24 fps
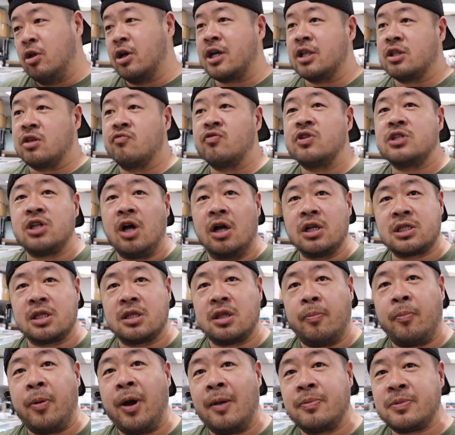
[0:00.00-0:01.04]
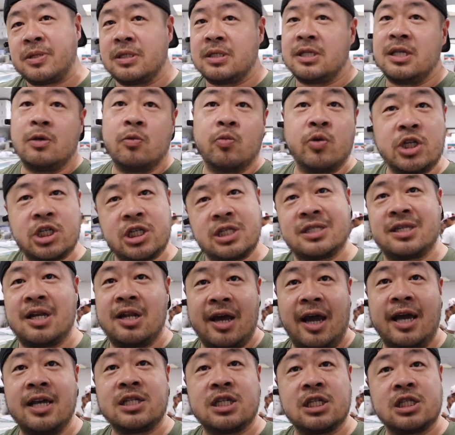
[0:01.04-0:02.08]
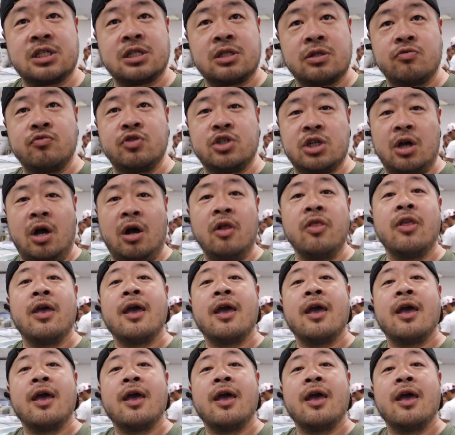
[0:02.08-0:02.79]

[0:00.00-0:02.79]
look at the results of the pups and see which is the nicest result,